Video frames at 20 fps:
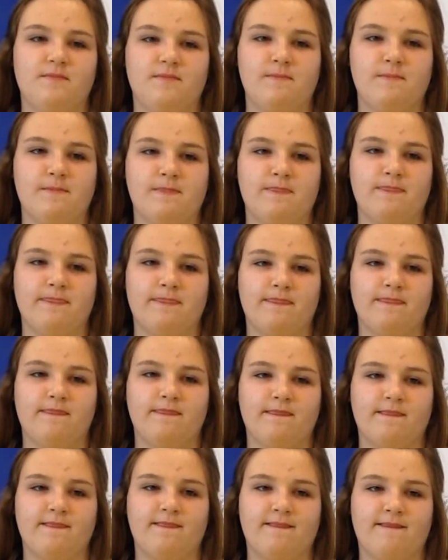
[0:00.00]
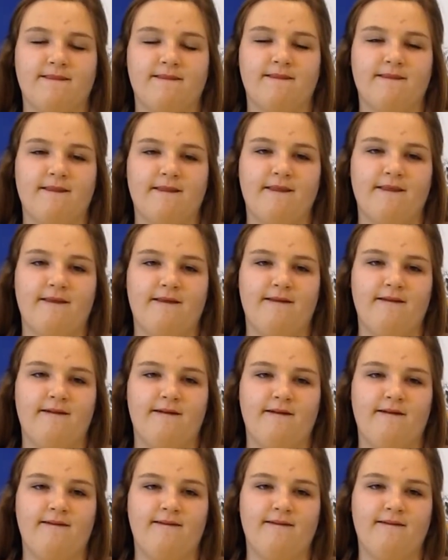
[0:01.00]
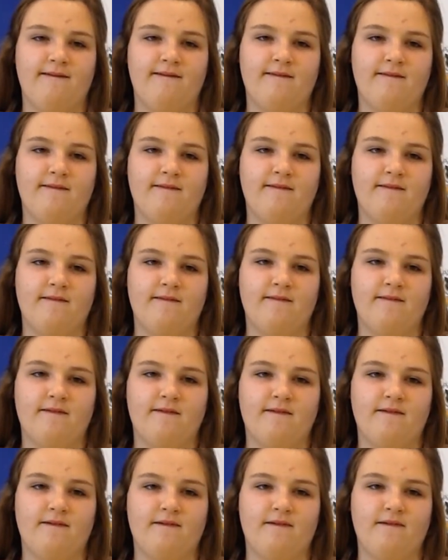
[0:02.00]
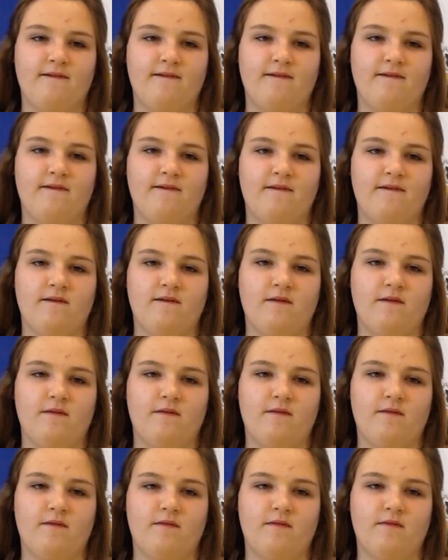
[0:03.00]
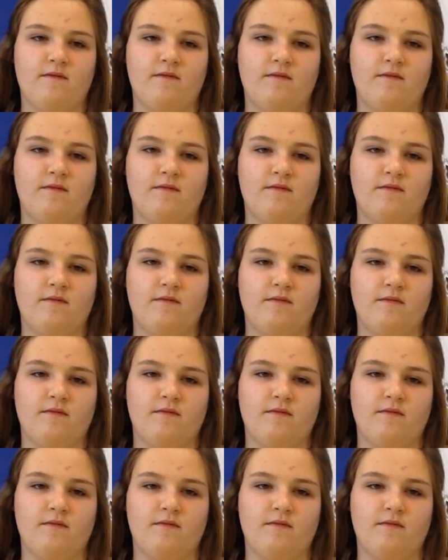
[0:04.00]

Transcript: This person isn't speaking.